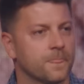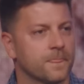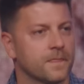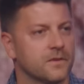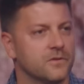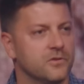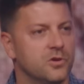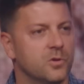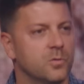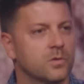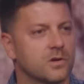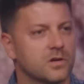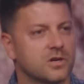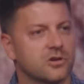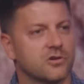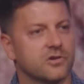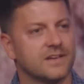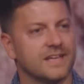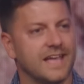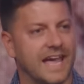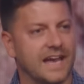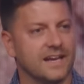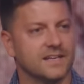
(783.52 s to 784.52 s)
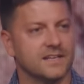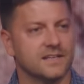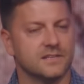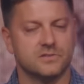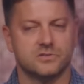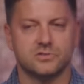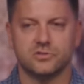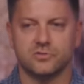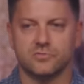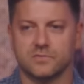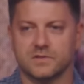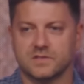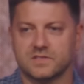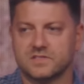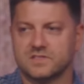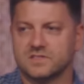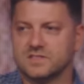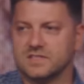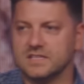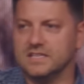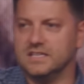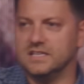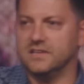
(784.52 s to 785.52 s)
you were created to
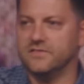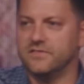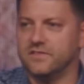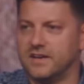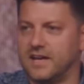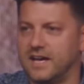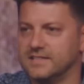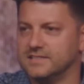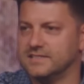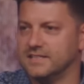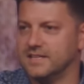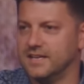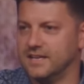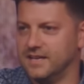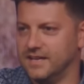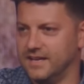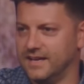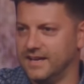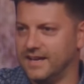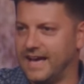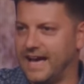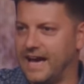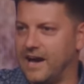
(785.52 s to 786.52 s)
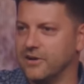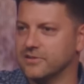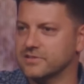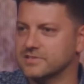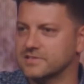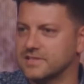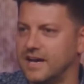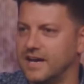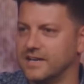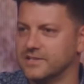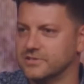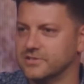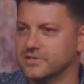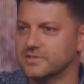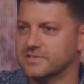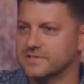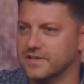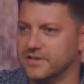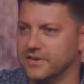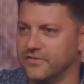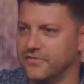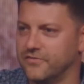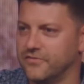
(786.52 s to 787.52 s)
receive an identity outside
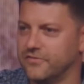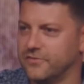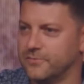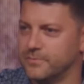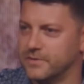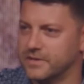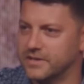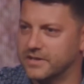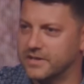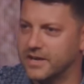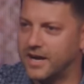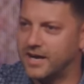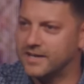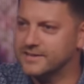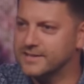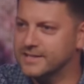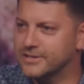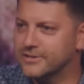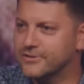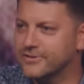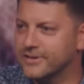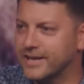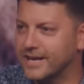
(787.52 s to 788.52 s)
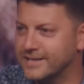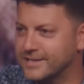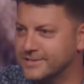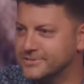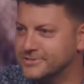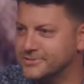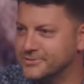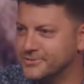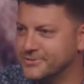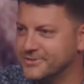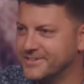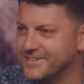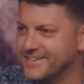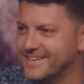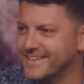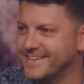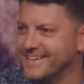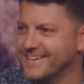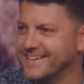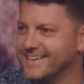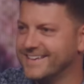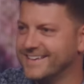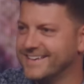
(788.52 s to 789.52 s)
yourself from the God that created you.
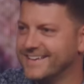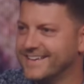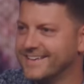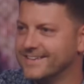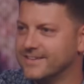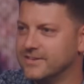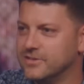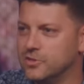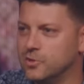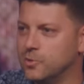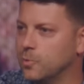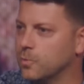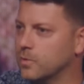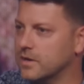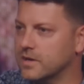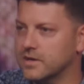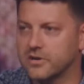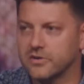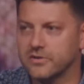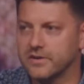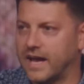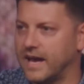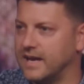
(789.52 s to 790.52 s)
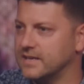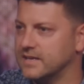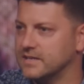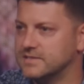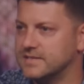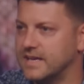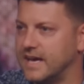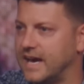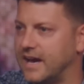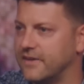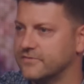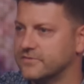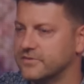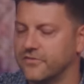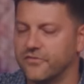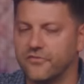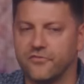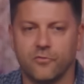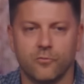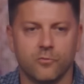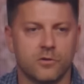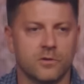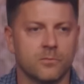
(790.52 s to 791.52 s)
You weren't created to have to
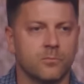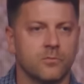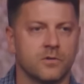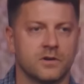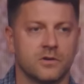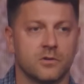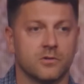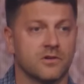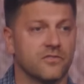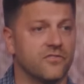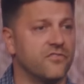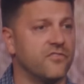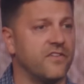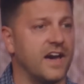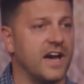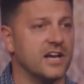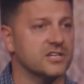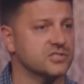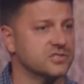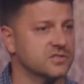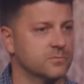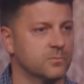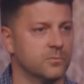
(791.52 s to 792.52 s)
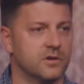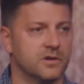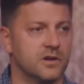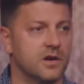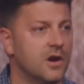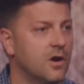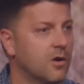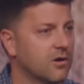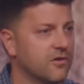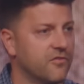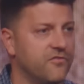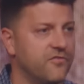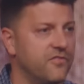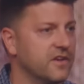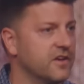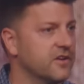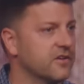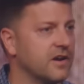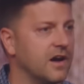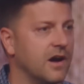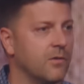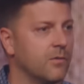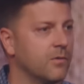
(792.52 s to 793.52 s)
form one or fashion one or
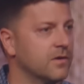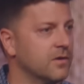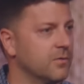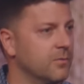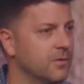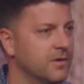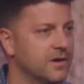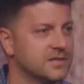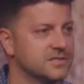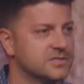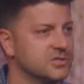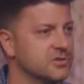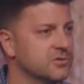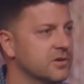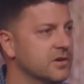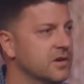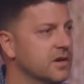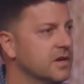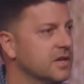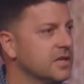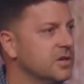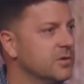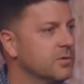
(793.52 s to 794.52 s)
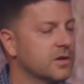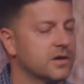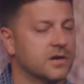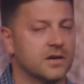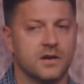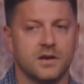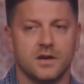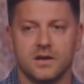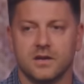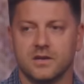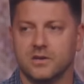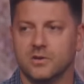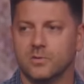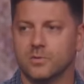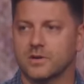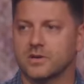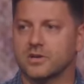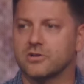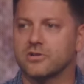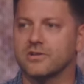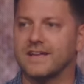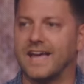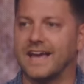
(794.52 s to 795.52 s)
figure out what it was. You were, you were, you were
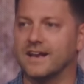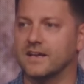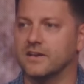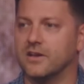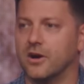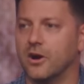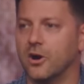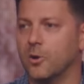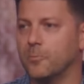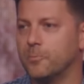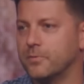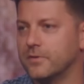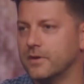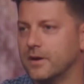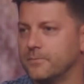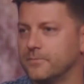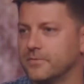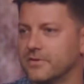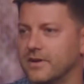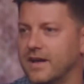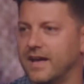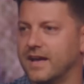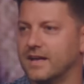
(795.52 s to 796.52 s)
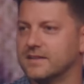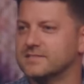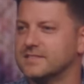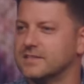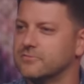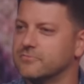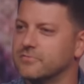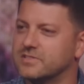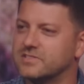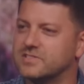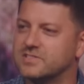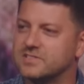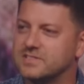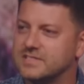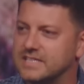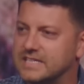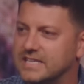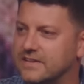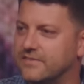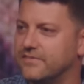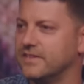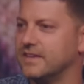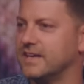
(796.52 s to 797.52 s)
created to open up your hands and
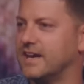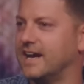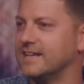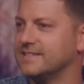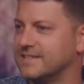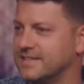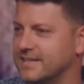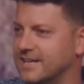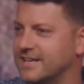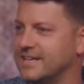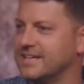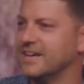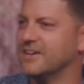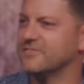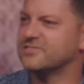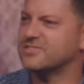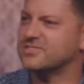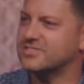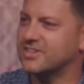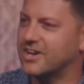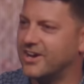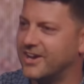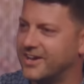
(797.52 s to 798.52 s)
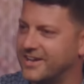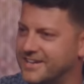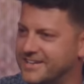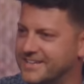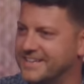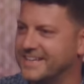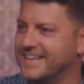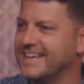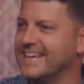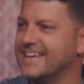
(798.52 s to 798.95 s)
receive the identity of son,